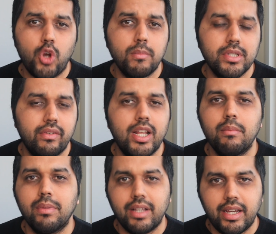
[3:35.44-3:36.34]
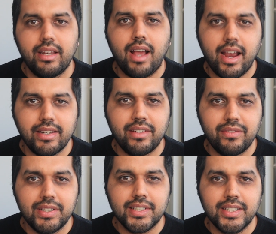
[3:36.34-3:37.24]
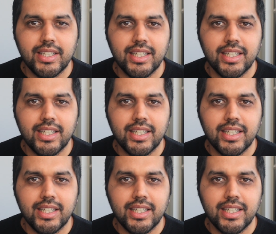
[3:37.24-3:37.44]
jobs available in IT field.